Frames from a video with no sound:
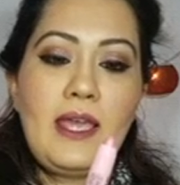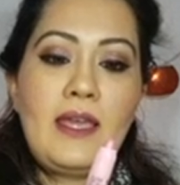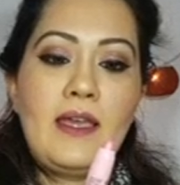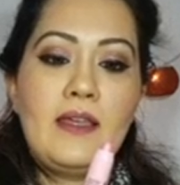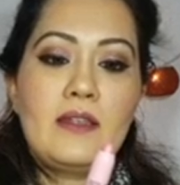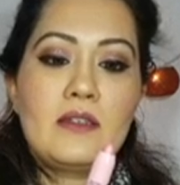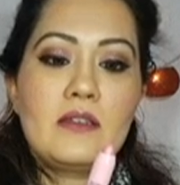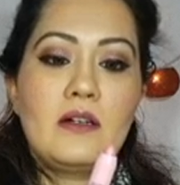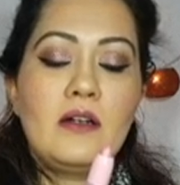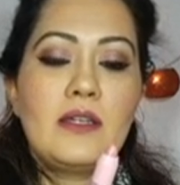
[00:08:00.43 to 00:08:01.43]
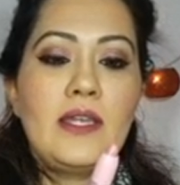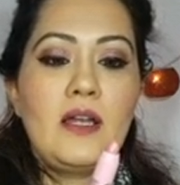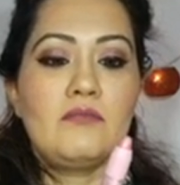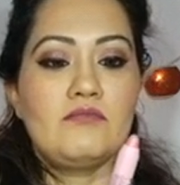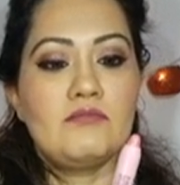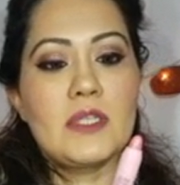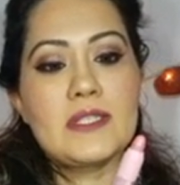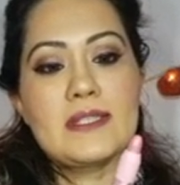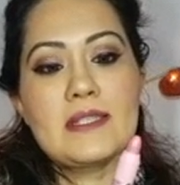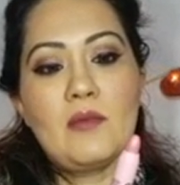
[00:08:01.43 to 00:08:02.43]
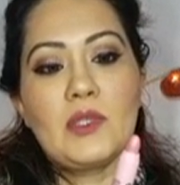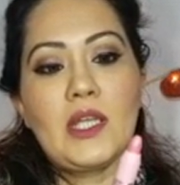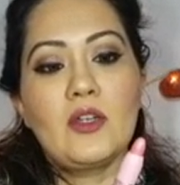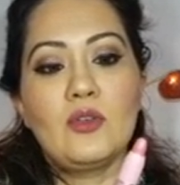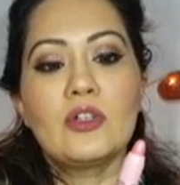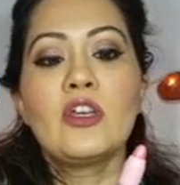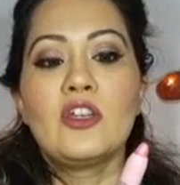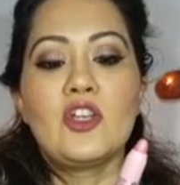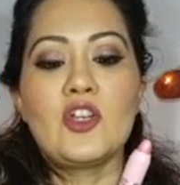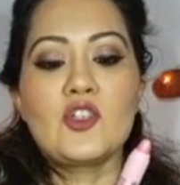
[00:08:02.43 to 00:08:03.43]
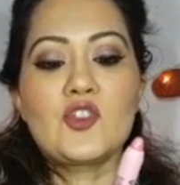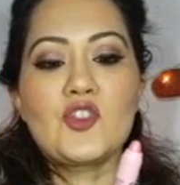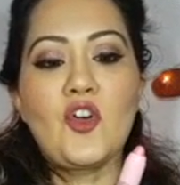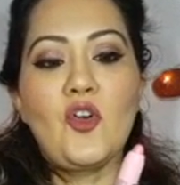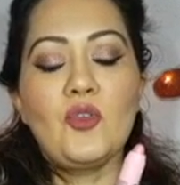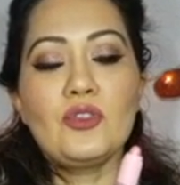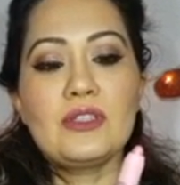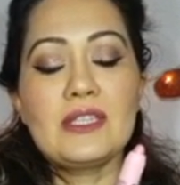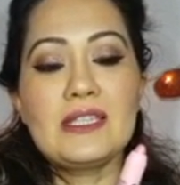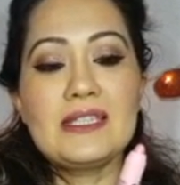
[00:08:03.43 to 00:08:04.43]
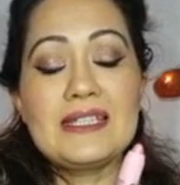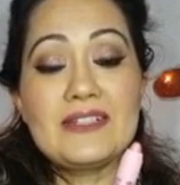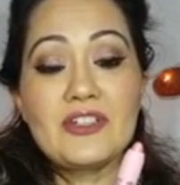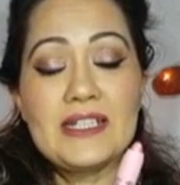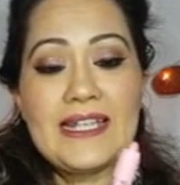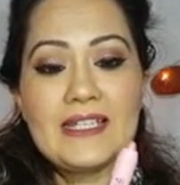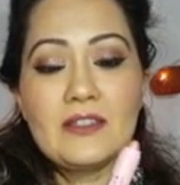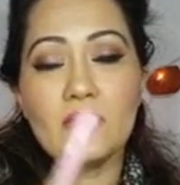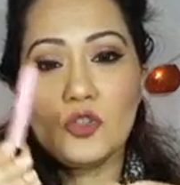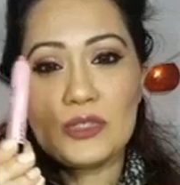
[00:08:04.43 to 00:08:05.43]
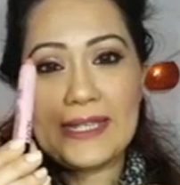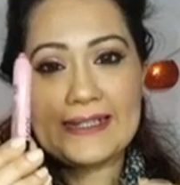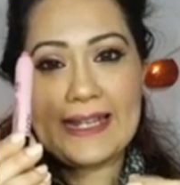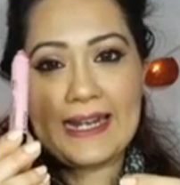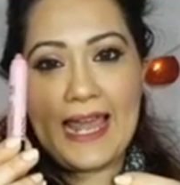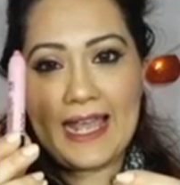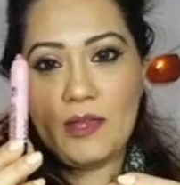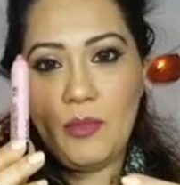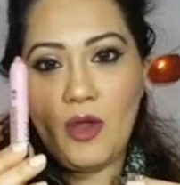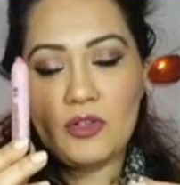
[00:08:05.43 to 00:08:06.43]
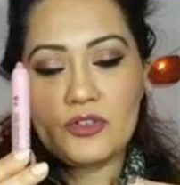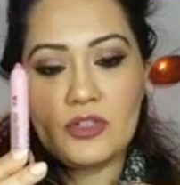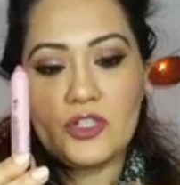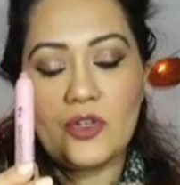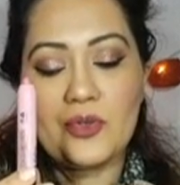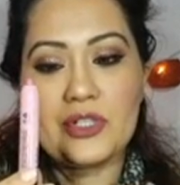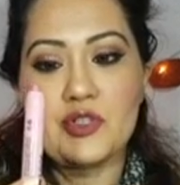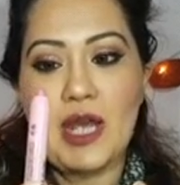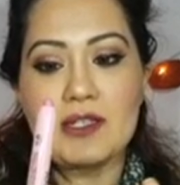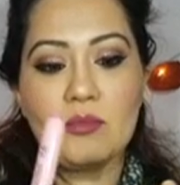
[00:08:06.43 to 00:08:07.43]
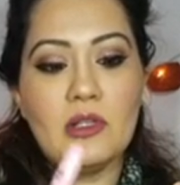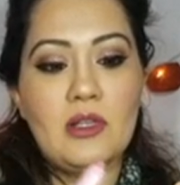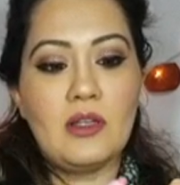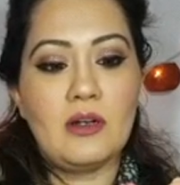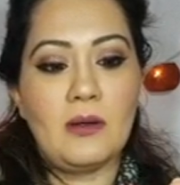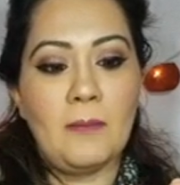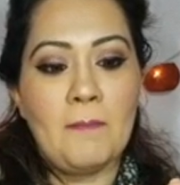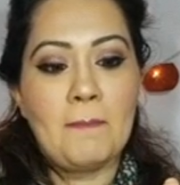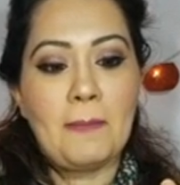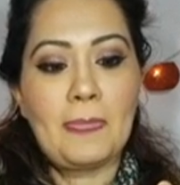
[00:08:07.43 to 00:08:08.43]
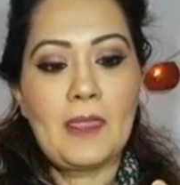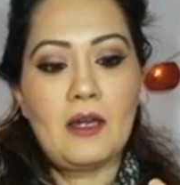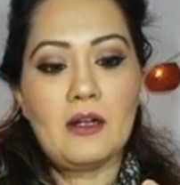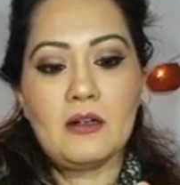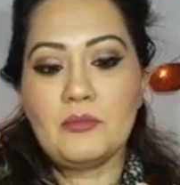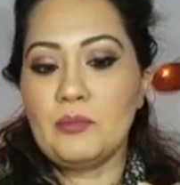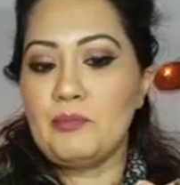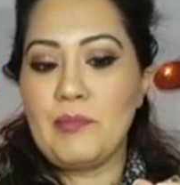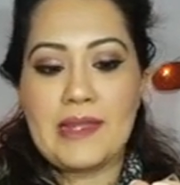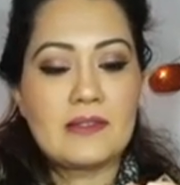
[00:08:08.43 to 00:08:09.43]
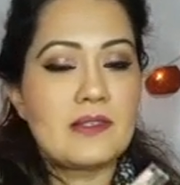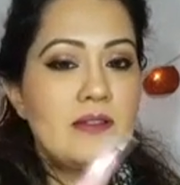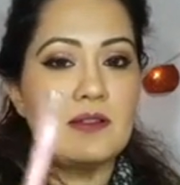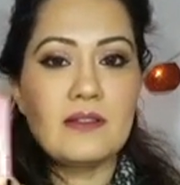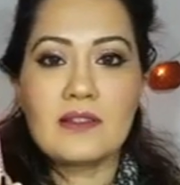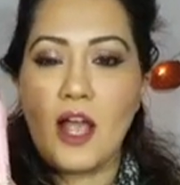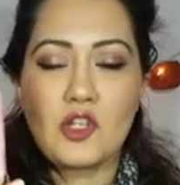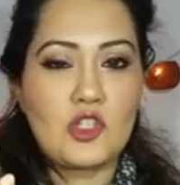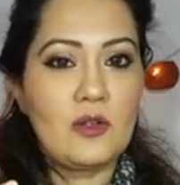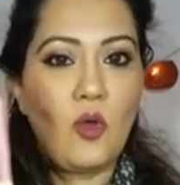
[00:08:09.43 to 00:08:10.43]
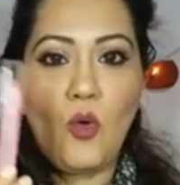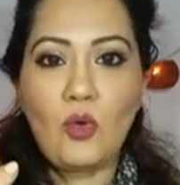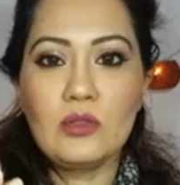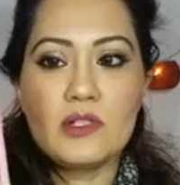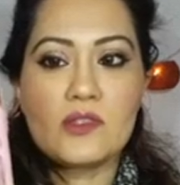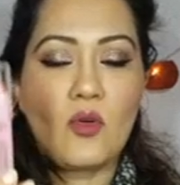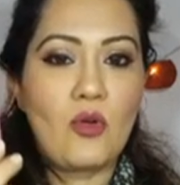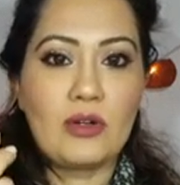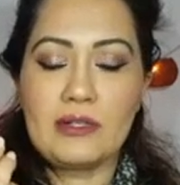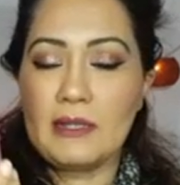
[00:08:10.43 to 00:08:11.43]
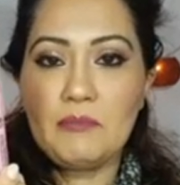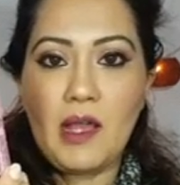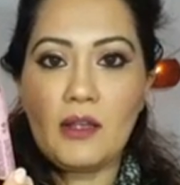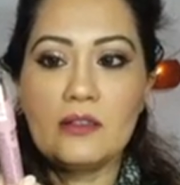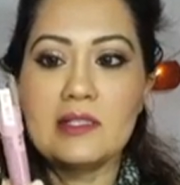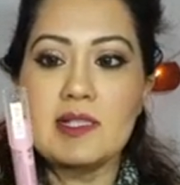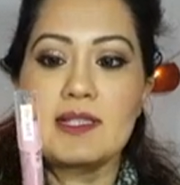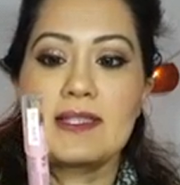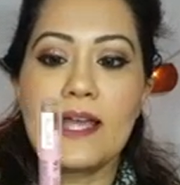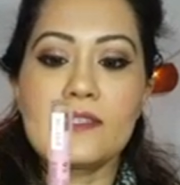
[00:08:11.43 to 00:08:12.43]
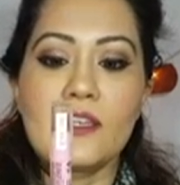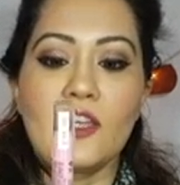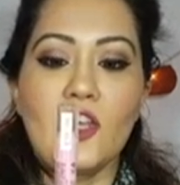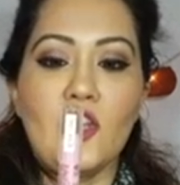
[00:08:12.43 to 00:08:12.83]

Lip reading: And yeah, this is something good. So that really, the good thing that I like about, you know, retractable pencils, Kaajol coals or lip colors is that